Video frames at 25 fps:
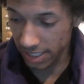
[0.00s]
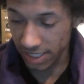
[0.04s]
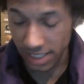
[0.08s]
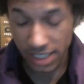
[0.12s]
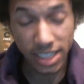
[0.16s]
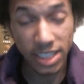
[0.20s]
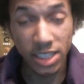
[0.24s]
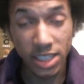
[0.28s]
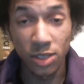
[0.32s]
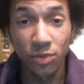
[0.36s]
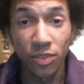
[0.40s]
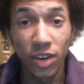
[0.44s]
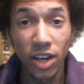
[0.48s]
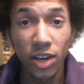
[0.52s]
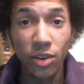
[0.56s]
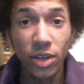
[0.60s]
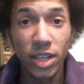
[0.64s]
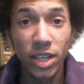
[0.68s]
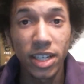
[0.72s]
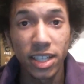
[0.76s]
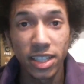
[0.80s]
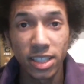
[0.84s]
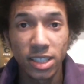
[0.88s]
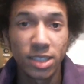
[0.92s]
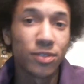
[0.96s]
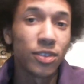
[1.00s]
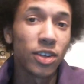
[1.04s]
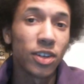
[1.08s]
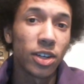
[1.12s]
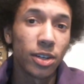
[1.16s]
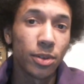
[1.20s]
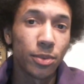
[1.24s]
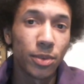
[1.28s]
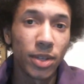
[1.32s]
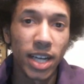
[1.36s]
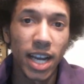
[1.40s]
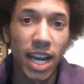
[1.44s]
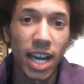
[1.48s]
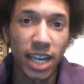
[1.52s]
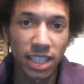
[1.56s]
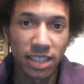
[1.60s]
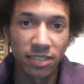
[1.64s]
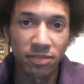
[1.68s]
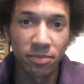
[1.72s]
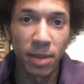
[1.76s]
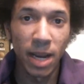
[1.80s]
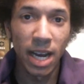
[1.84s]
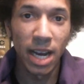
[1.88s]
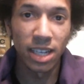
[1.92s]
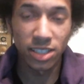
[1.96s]
It's a very
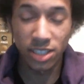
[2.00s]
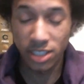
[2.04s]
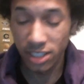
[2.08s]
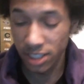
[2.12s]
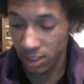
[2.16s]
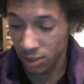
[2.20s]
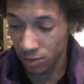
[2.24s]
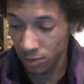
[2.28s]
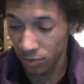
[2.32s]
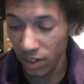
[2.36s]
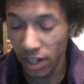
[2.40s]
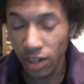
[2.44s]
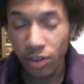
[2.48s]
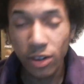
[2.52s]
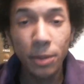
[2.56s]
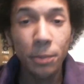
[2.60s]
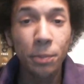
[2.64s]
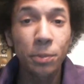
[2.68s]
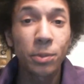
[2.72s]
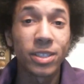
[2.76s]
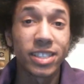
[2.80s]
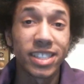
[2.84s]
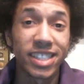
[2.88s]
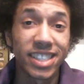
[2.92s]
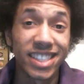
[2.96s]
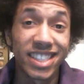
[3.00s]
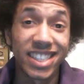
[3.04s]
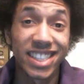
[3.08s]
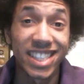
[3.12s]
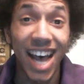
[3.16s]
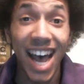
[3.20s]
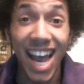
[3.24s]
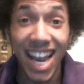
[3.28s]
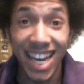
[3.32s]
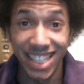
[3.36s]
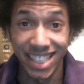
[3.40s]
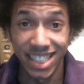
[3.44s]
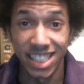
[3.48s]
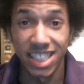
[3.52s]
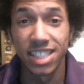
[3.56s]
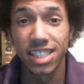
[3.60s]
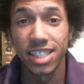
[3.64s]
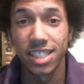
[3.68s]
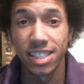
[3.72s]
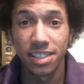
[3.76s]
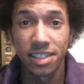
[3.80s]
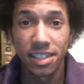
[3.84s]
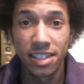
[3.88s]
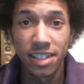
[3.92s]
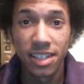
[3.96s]
reactive mouse, and it's very
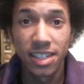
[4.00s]
precise.